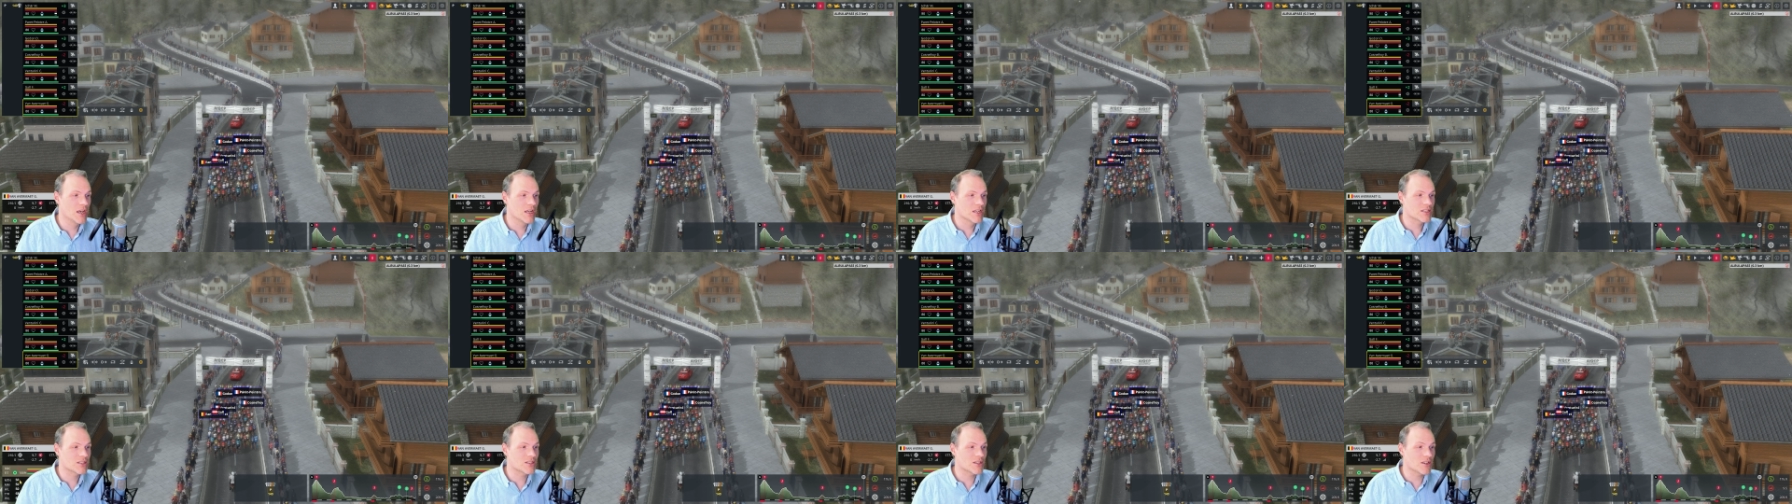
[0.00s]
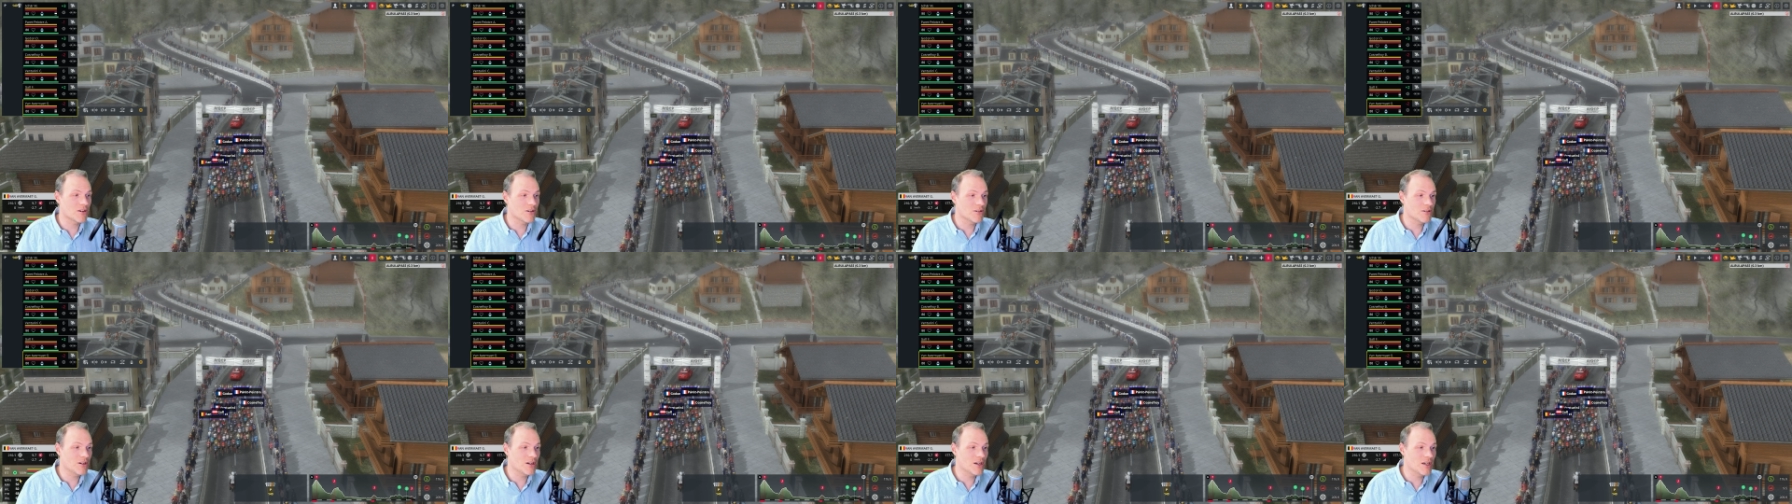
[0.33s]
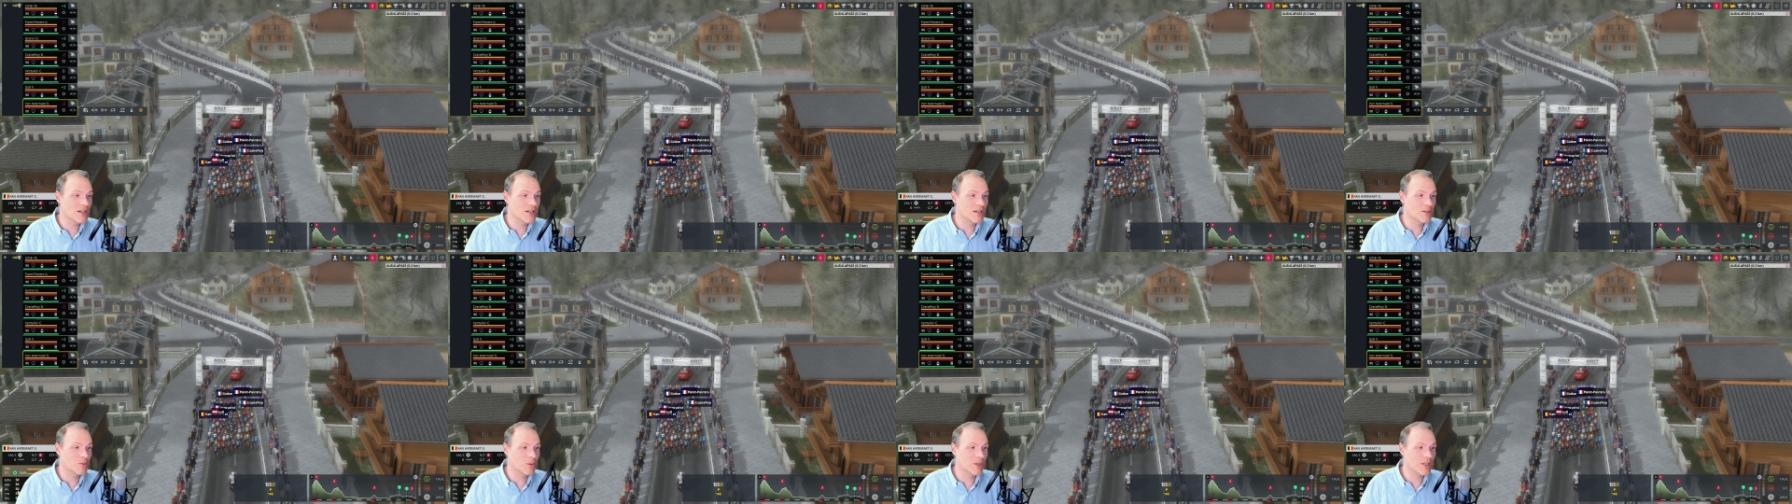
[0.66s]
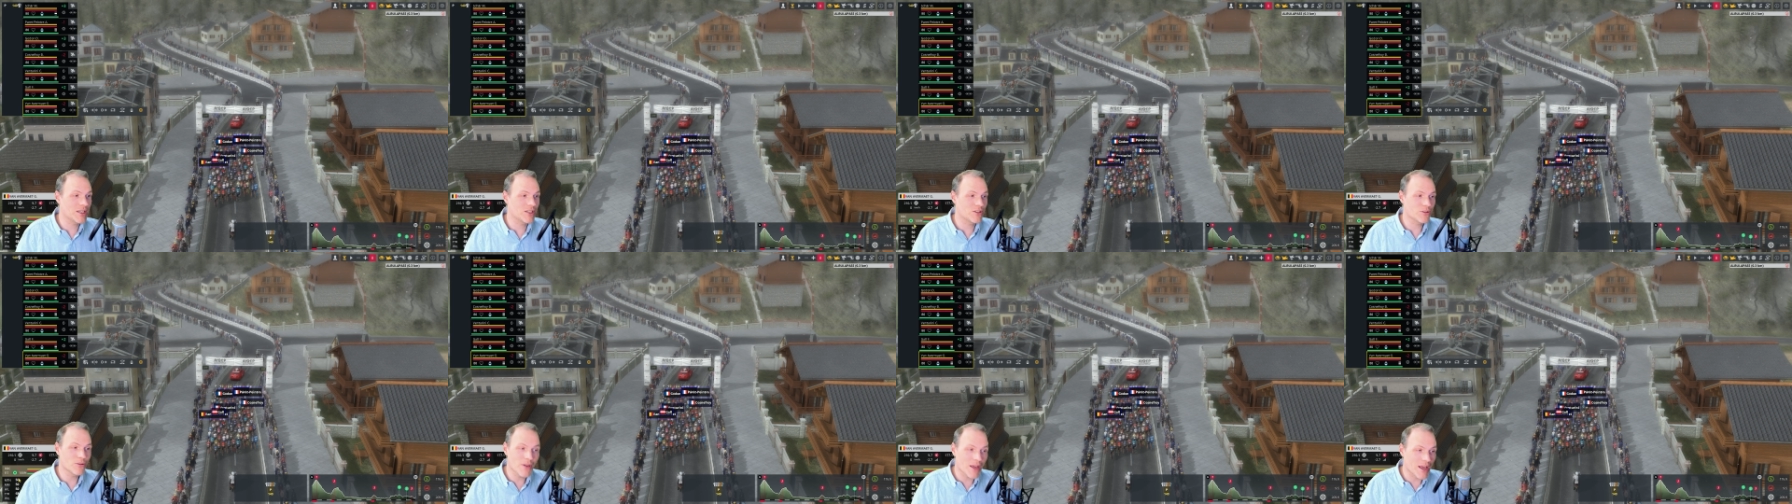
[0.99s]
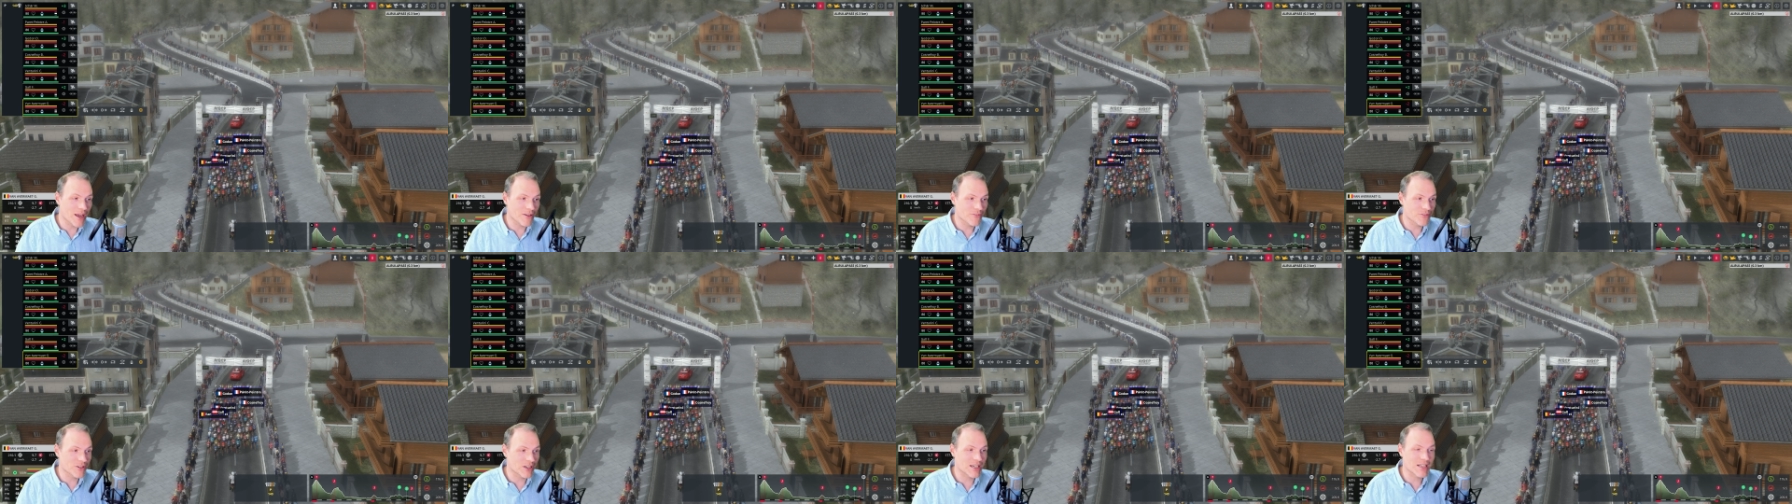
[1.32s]
So we do
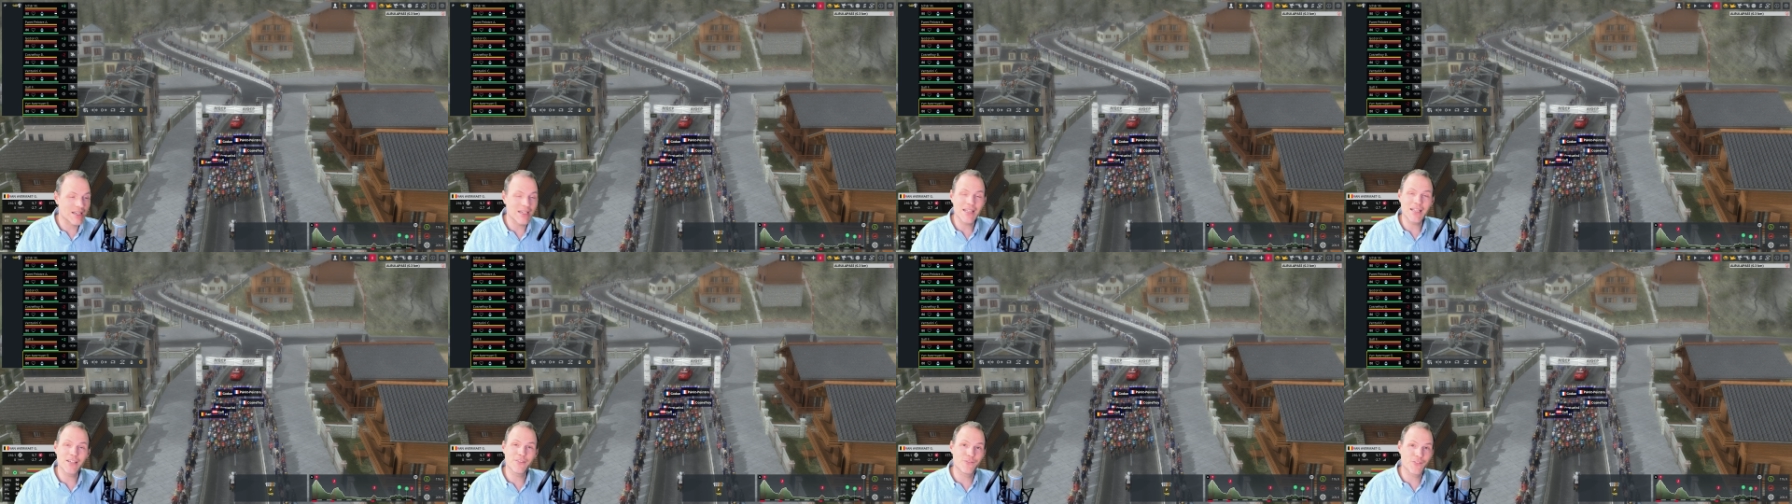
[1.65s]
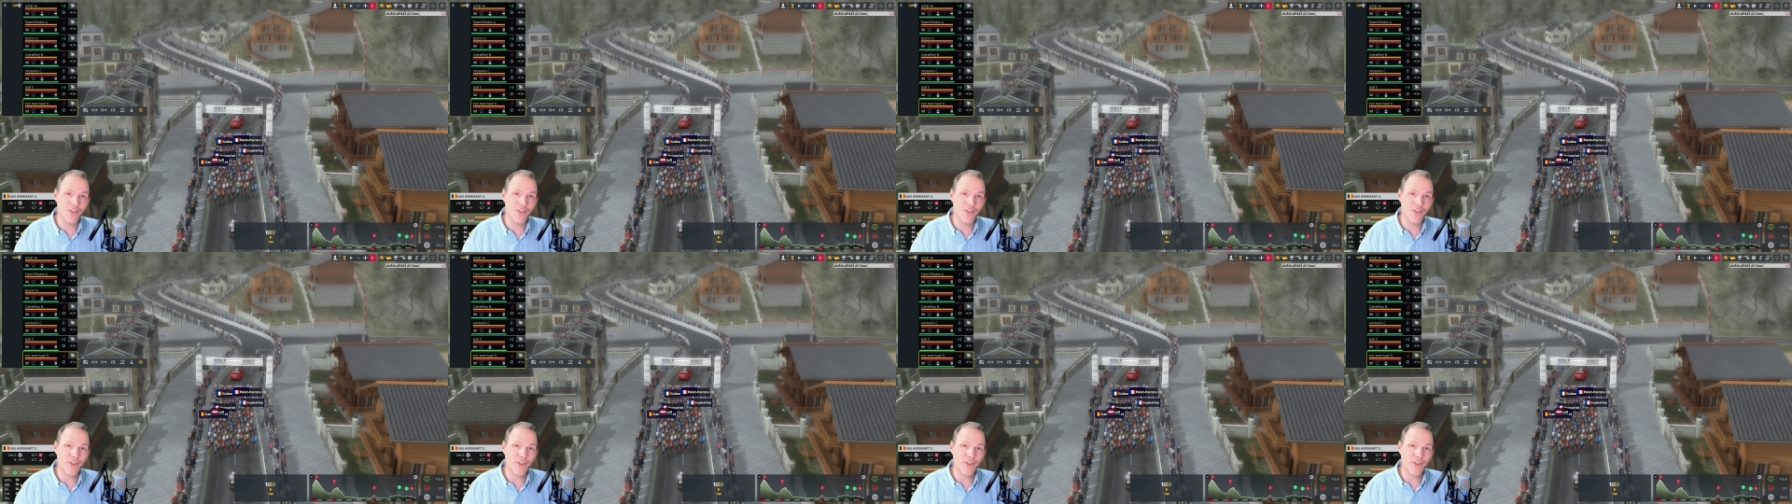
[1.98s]
have a clean